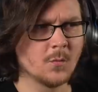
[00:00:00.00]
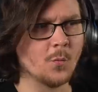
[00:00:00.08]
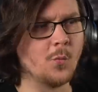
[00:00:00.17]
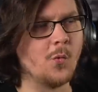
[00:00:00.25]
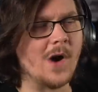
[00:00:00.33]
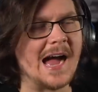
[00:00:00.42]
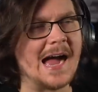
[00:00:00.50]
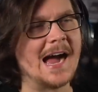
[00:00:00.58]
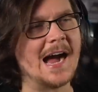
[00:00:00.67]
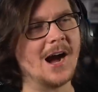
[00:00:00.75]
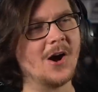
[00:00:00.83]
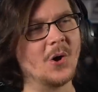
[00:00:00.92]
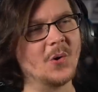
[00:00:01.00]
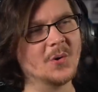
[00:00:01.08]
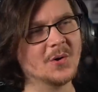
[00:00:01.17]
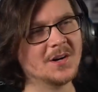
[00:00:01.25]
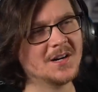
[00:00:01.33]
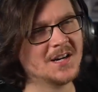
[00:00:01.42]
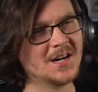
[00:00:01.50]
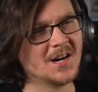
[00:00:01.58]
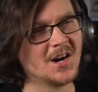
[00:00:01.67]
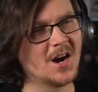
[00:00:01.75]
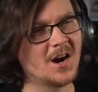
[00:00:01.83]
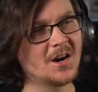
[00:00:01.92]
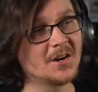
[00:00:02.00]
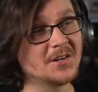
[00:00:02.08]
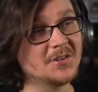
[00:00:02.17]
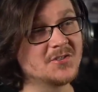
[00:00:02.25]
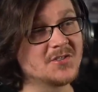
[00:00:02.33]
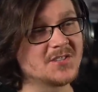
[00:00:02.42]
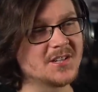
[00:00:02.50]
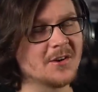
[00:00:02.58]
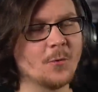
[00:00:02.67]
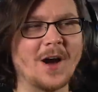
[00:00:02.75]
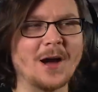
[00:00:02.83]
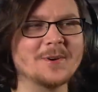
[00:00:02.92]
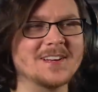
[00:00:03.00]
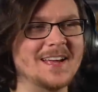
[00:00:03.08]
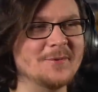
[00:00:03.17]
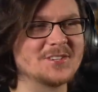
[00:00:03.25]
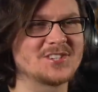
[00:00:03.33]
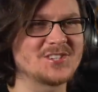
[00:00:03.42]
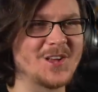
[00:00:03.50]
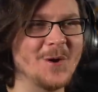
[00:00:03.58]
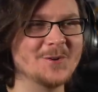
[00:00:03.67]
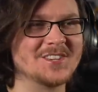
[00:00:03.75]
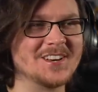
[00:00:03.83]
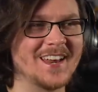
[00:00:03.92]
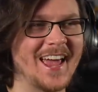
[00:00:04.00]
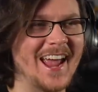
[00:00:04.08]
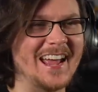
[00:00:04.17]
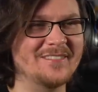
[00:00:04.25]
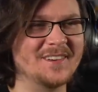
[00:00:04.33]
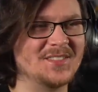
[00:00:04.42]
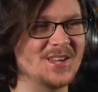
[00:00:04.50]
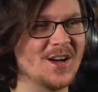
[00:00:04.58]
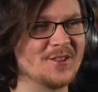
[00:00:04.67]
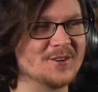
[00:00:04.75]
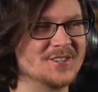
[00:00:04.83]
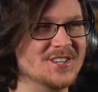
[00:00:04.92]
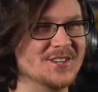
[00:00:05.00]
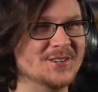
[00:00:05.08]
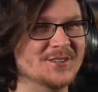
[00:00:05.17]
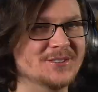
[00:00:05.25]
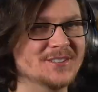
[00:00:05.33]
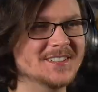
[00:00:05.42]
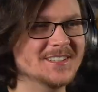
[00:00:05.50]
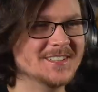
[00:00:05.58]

Wow. Are you serious? It was so delayed with the other two.